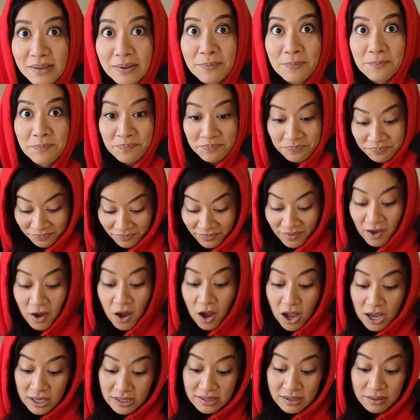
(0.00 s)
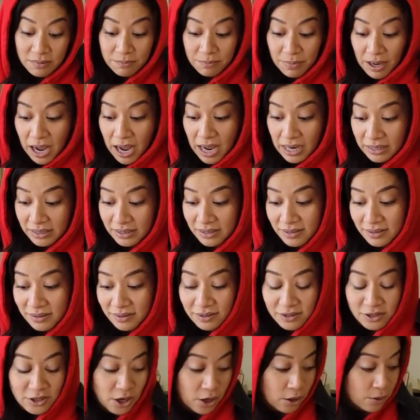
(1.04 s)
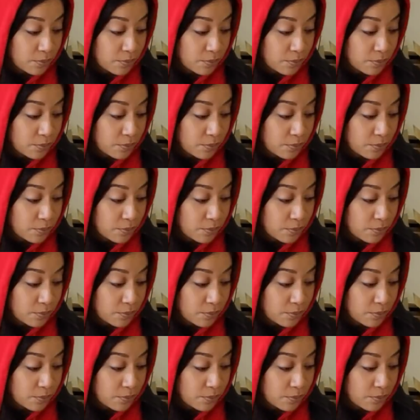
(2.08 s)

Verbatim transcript: box. Awesome Just box. no points. No, no